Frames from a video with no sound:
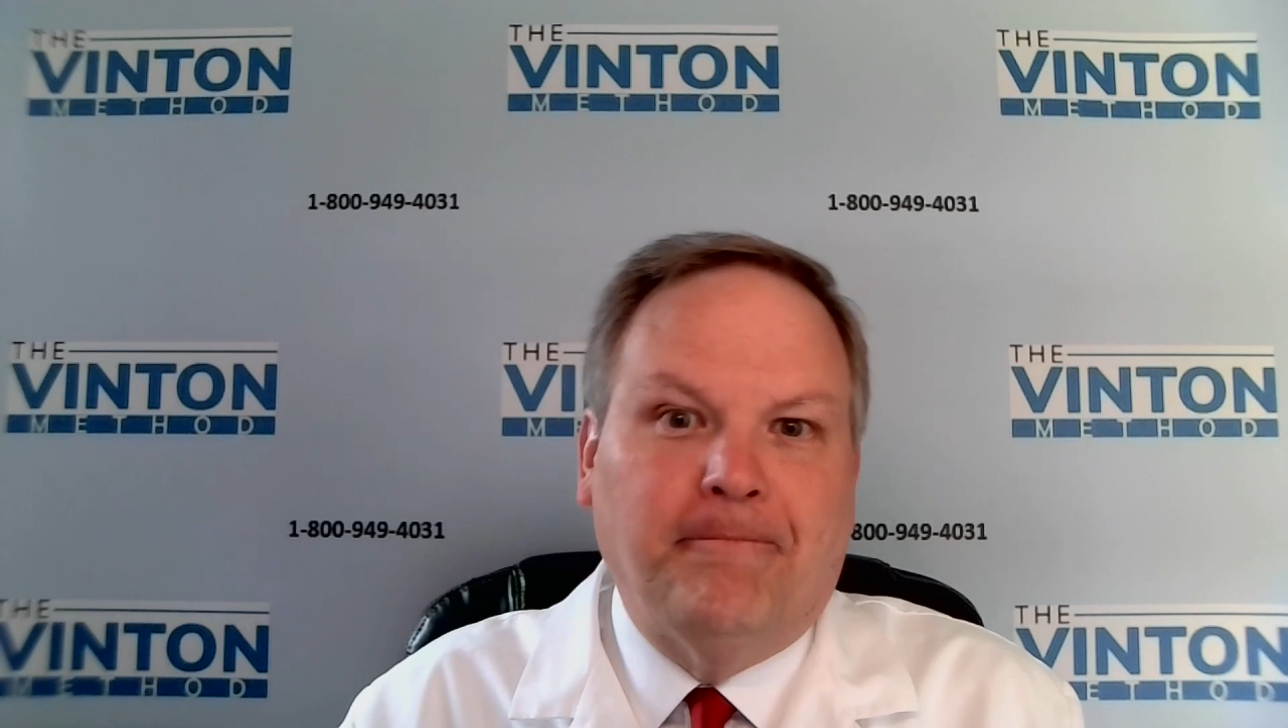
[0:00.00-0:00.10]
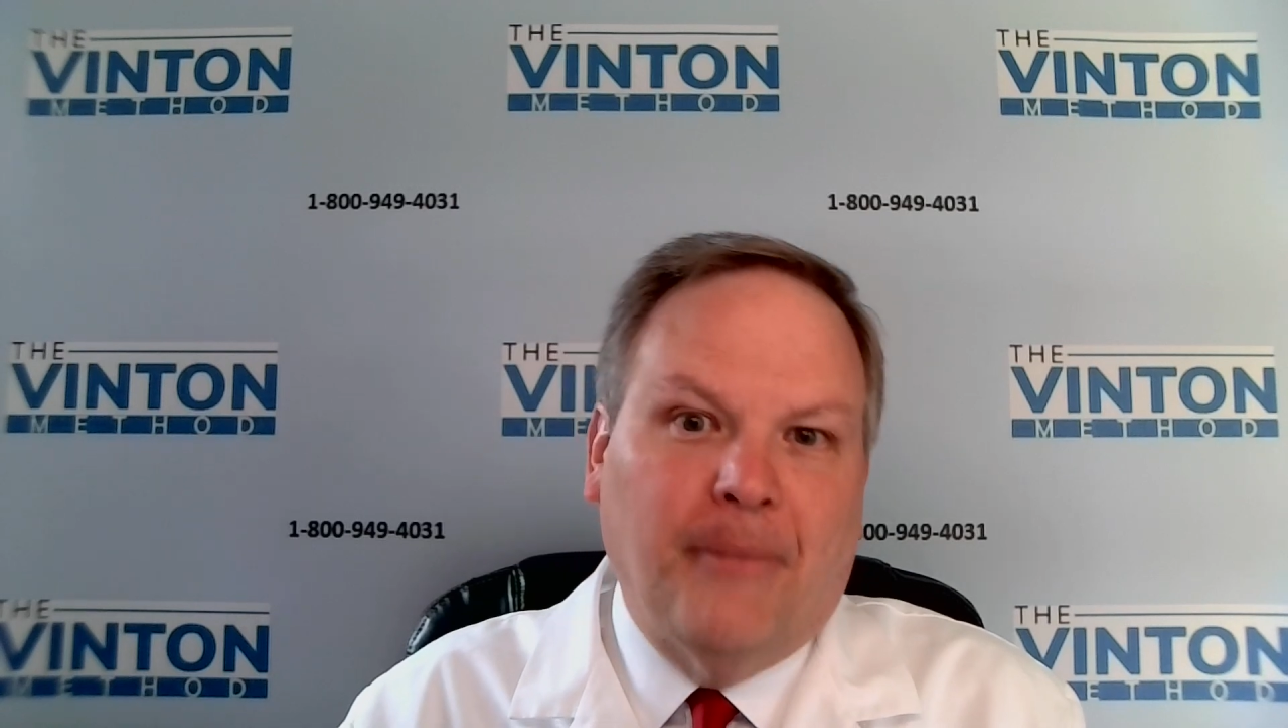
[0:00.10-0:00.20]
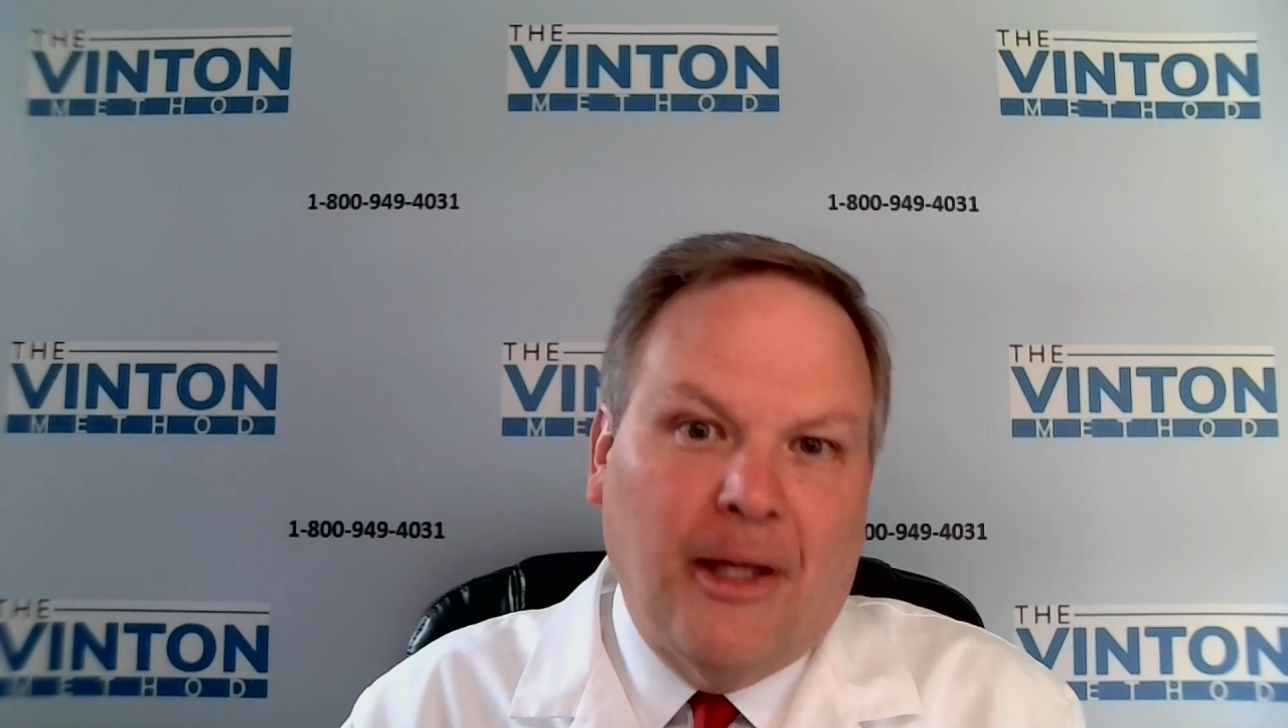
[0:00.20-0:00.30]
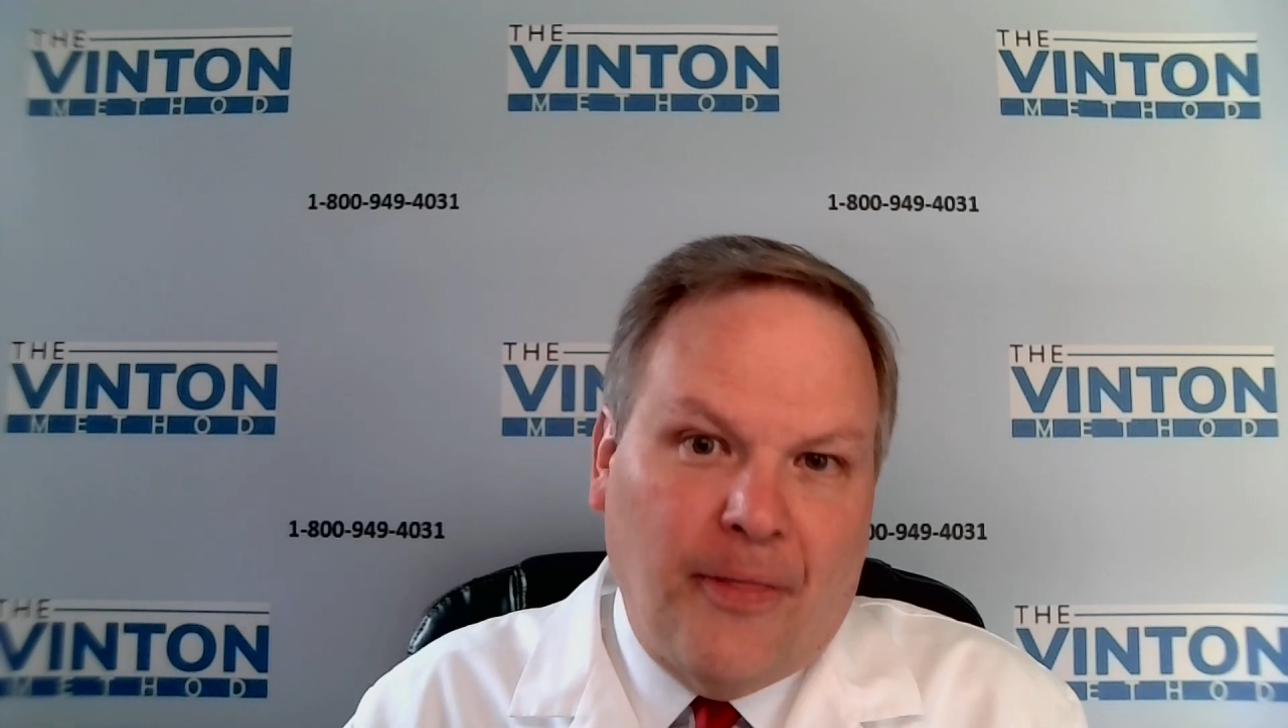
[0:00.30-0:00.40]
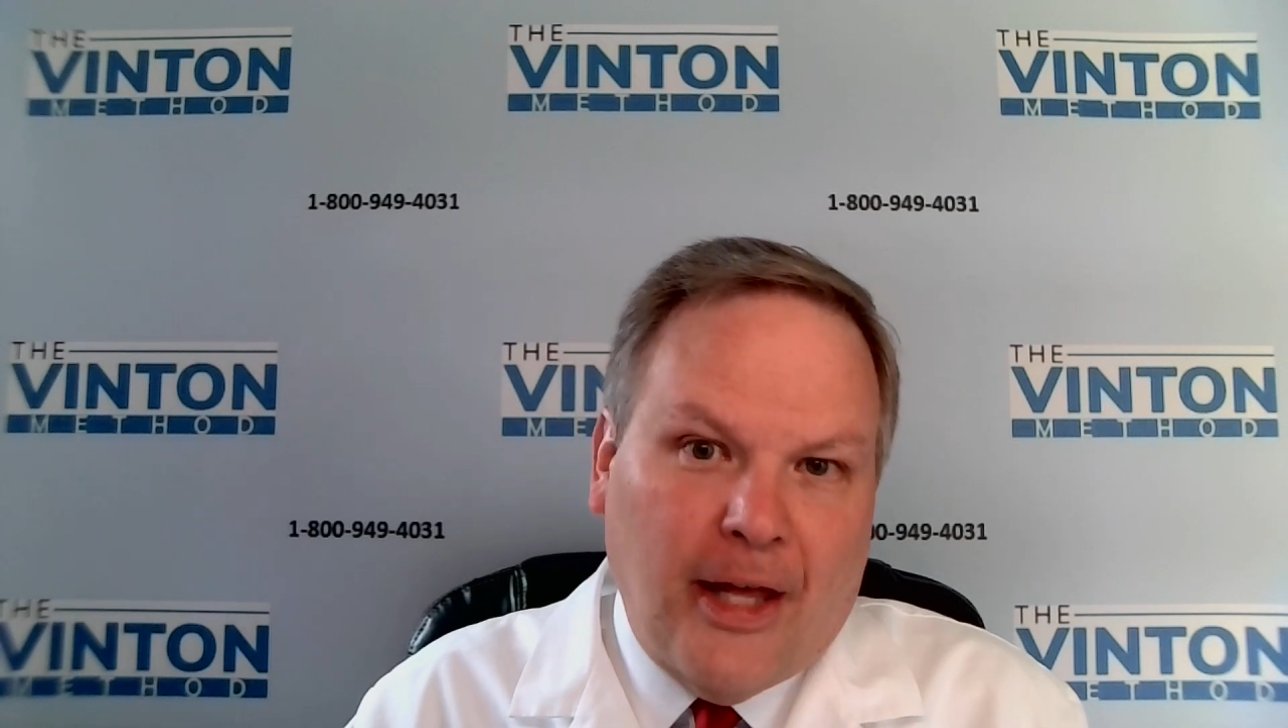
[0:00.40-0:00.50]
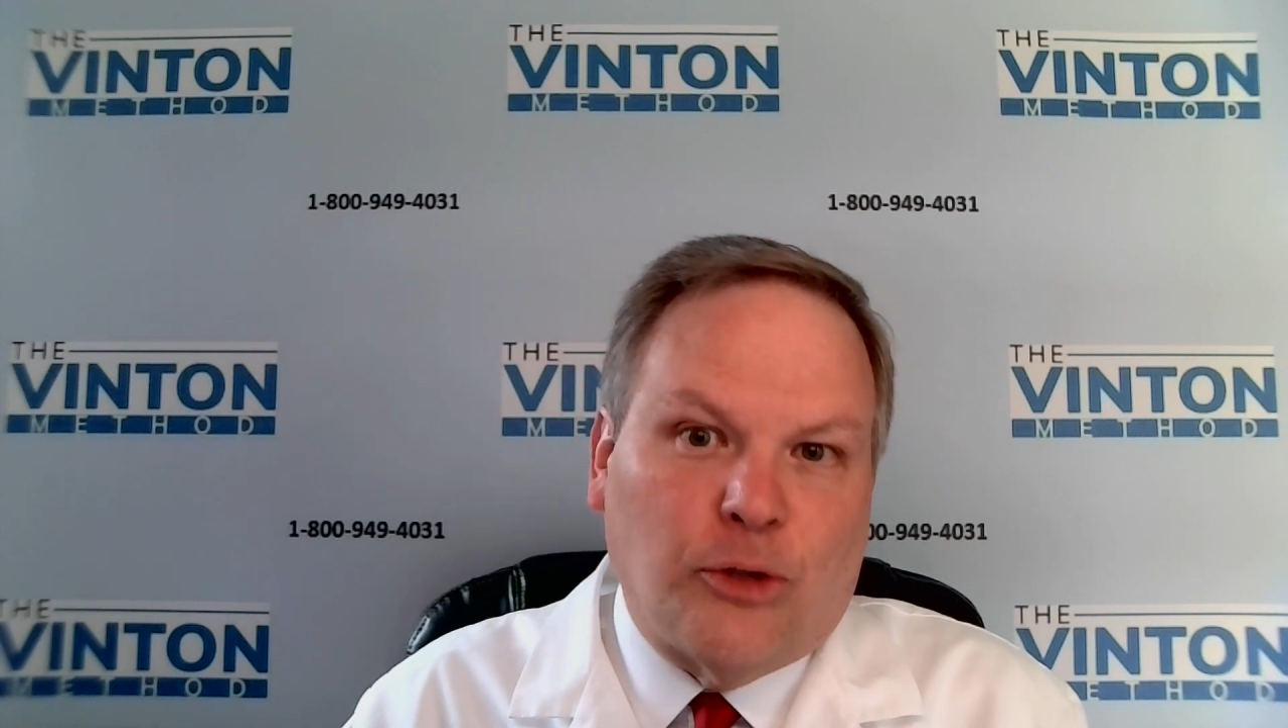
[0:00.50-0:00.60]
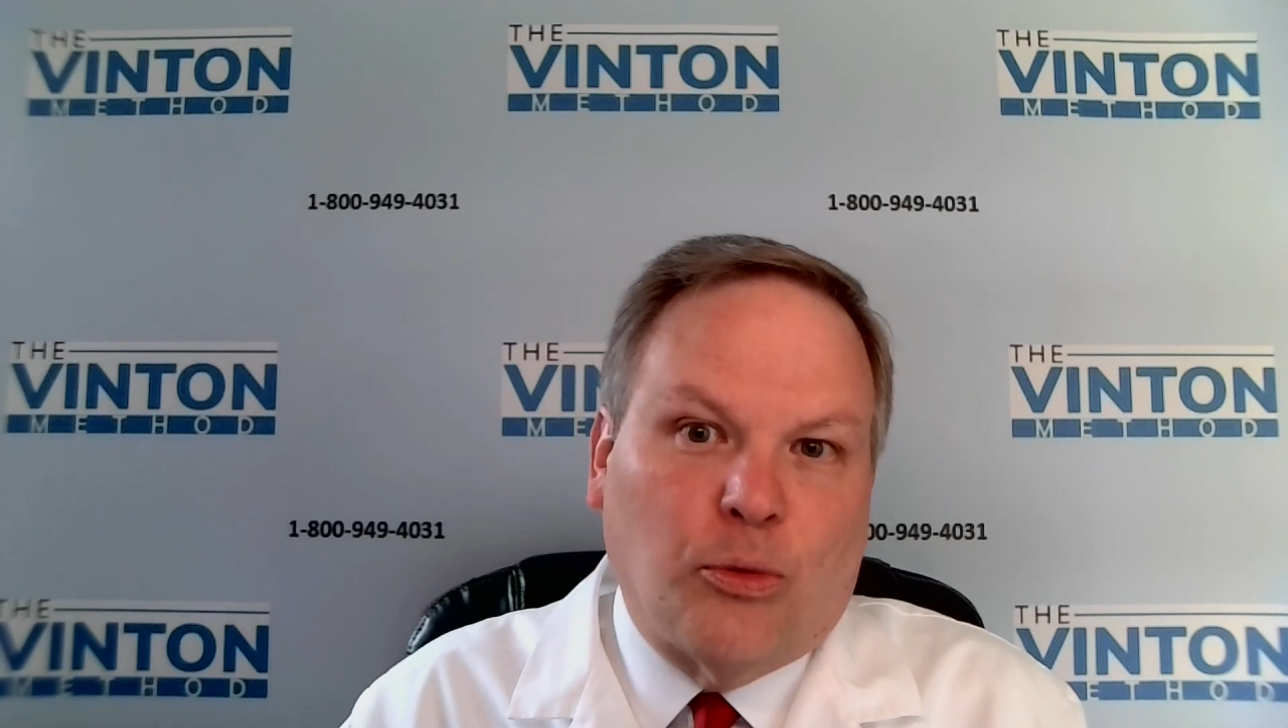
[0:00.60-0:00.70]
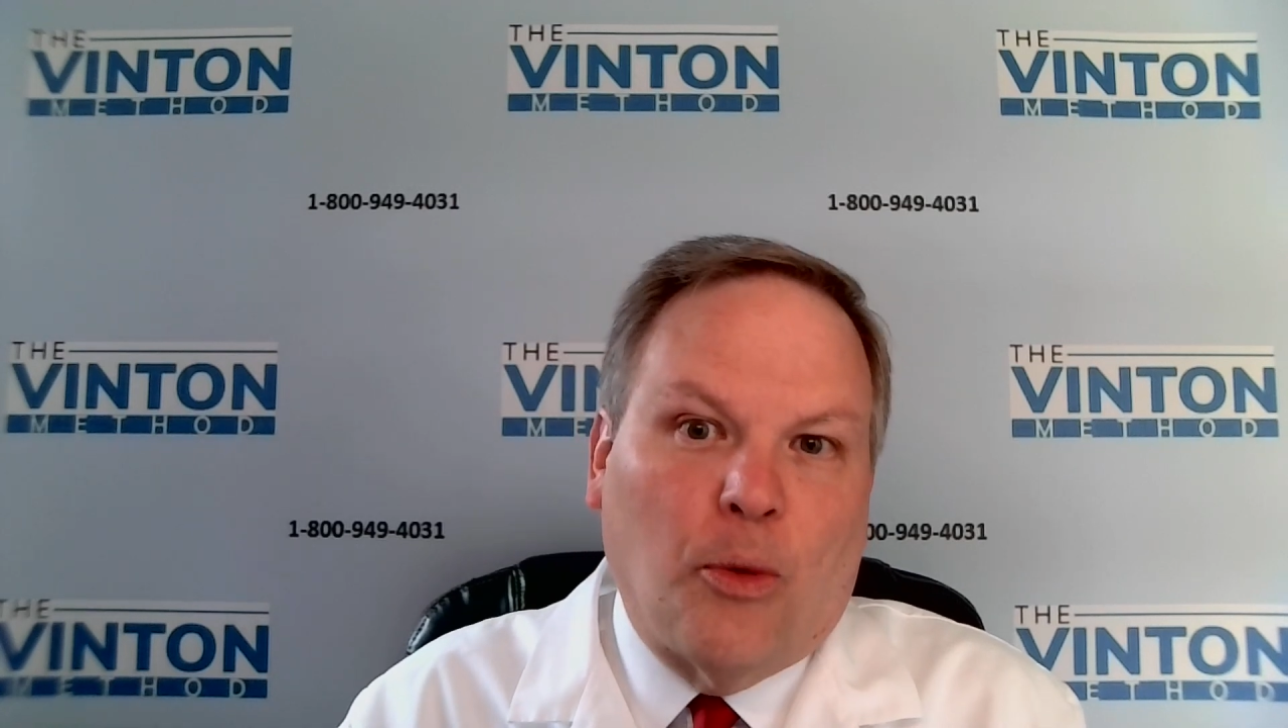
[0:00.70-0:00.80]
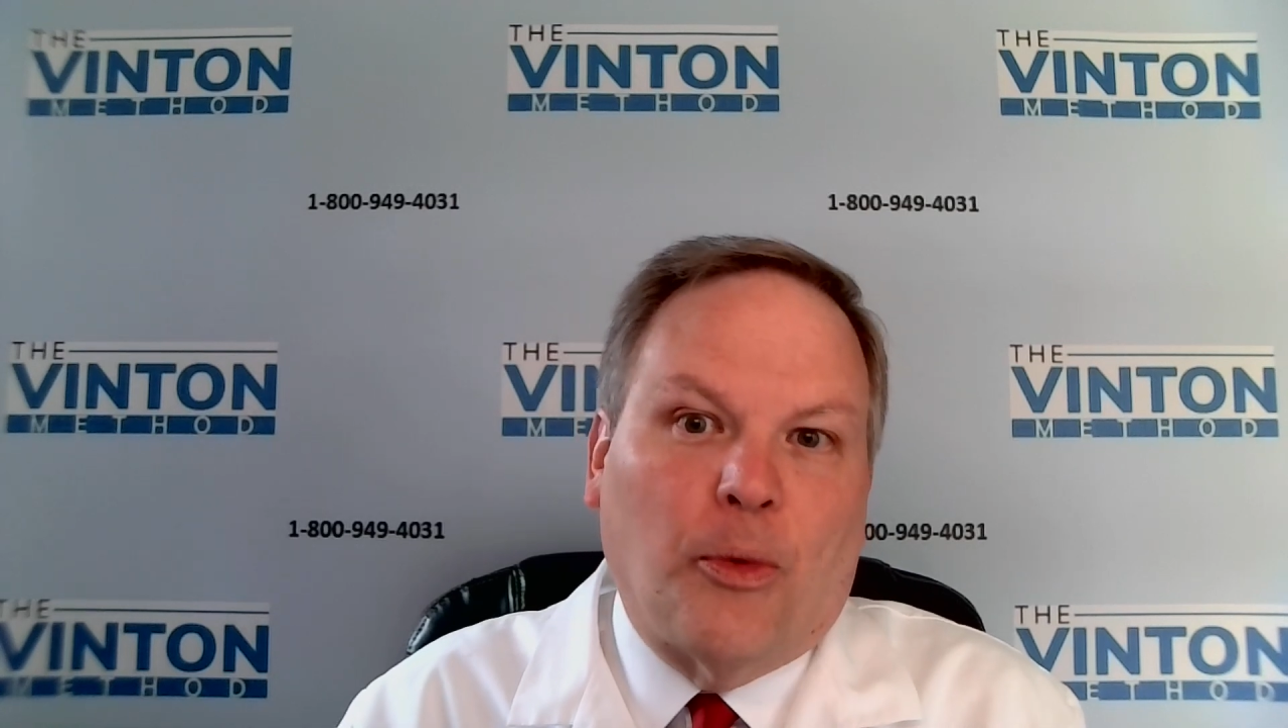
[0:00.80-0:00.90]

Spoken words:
and that's what